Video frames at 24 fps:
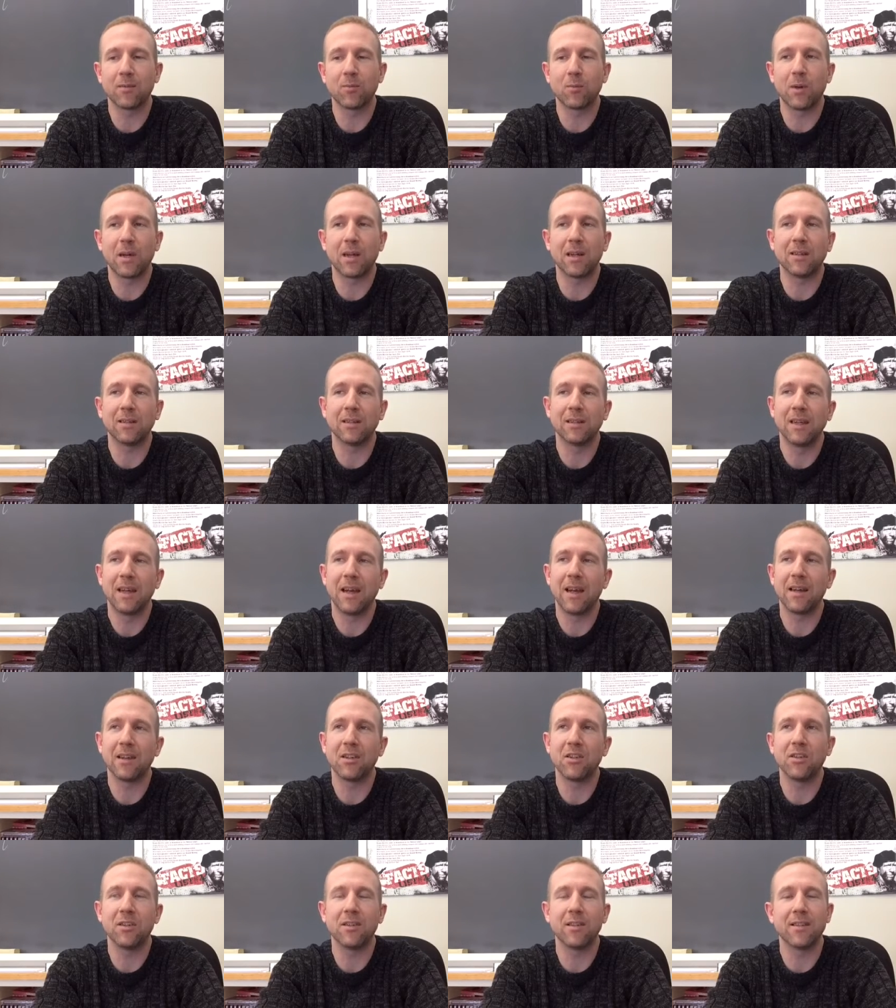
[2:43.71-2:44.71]
Well,
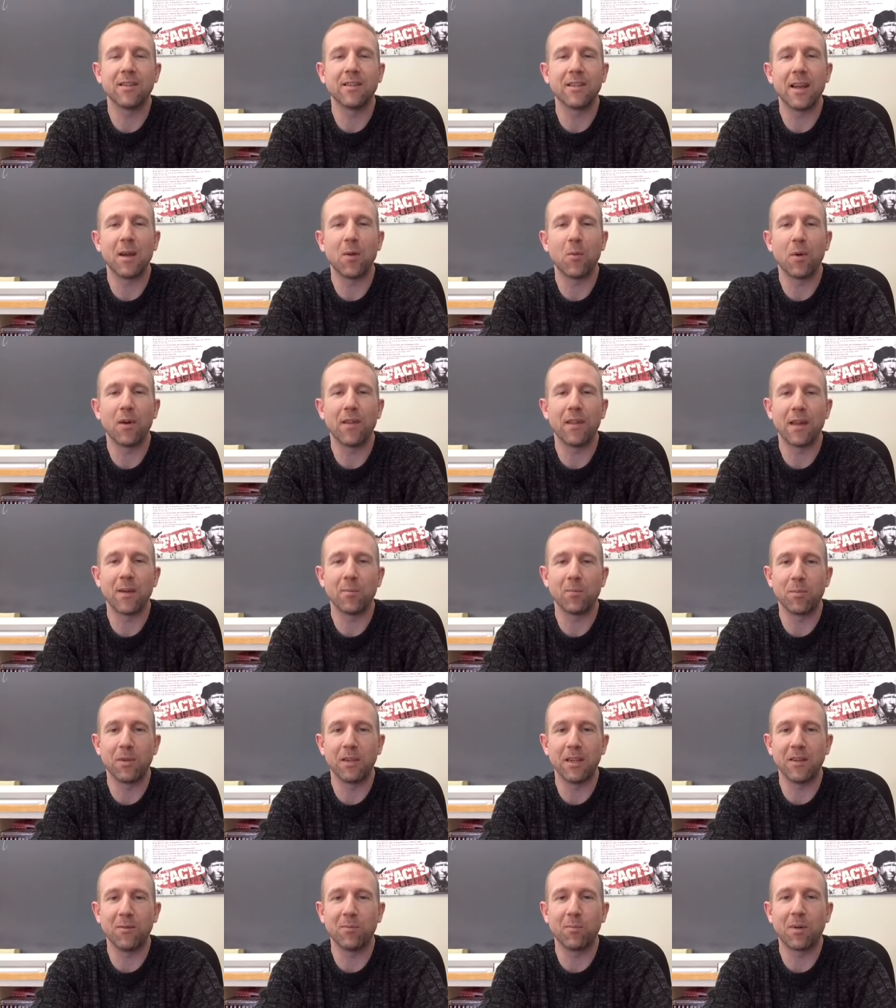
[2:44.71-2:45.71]
I shouldn't say where that
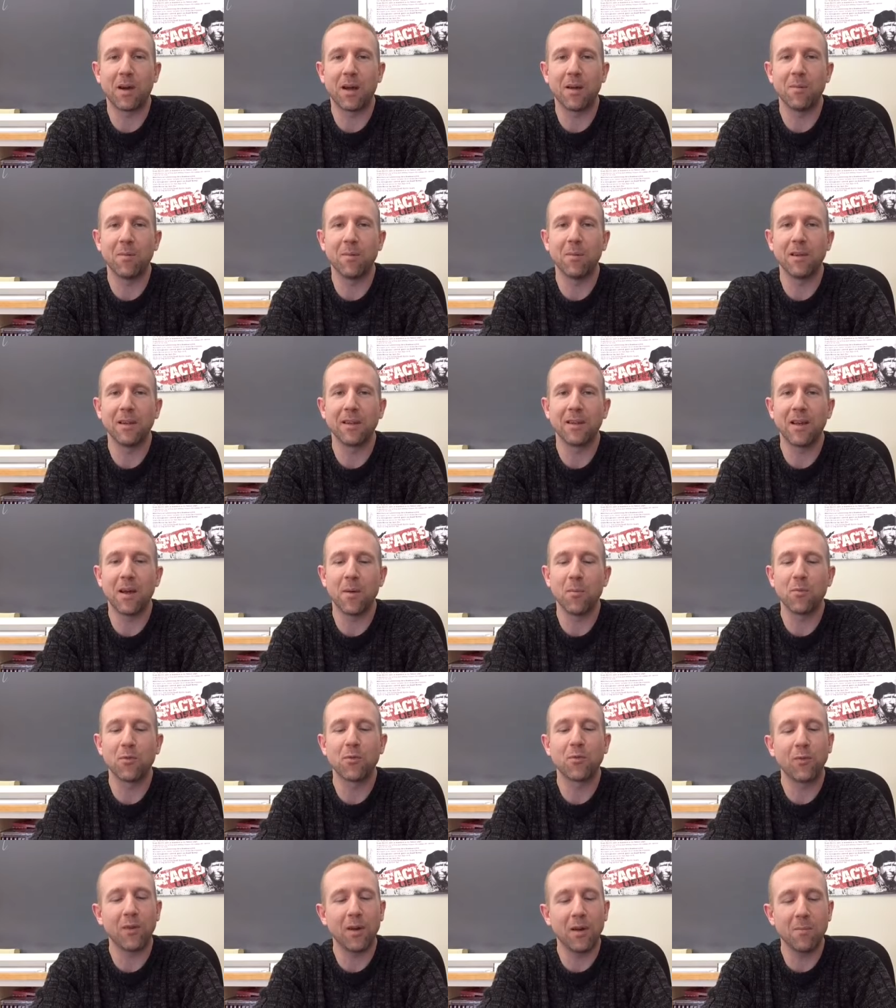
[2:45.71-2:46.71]
belief probably
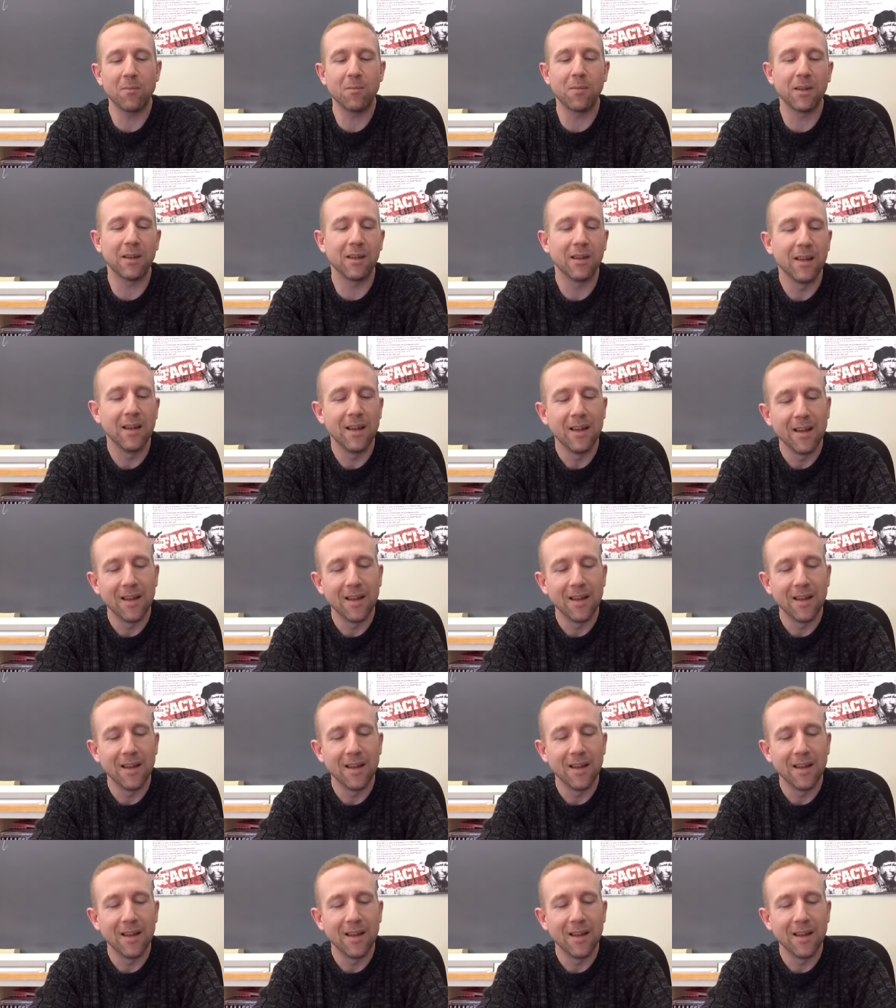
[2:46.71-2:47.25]
comes from, but